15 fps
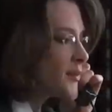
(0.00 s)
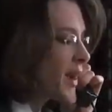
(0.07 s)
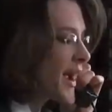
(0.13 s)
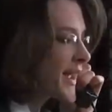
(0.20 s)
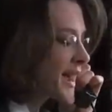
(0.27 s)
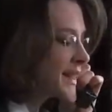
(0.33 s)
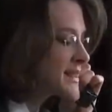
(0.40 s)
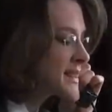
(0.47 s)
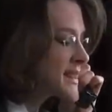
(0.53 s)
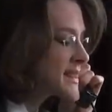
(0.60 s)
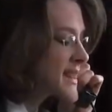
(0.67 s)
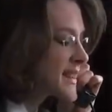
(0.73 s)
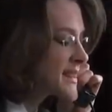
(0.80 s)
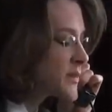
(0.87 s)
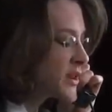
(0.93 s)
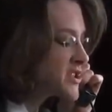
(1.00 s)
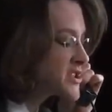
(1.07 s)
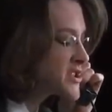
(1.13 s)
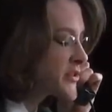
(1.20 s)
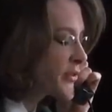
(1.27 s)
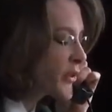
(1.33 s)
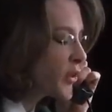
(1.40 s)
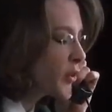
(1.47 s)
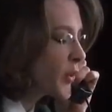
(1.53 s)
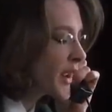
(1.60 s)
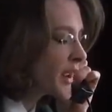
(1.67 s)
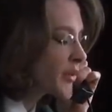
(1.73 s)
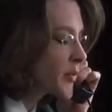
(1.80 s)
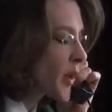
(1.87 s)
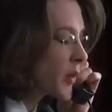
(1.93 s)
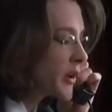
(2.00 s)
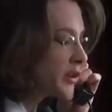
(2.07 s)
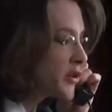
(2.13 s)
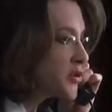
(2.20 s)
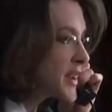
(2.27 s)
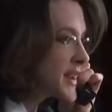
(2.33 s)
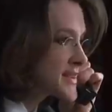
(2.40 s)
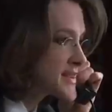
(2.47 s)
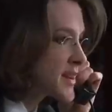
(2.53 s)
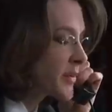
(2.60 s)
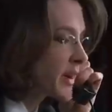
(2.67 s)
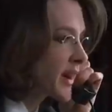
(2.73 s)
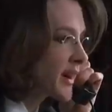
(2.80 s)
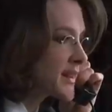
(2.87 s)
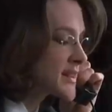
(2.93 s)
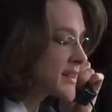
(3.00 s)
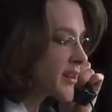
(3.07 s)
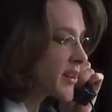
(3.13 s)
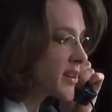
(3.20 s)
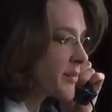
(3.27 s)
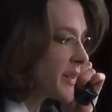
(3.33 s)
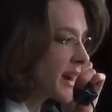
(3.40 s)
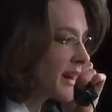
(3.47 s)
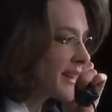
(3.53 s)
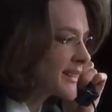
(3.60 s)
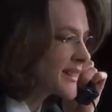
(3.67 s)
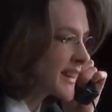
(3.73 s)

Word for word: to give him a chance to ask that question more appropriately.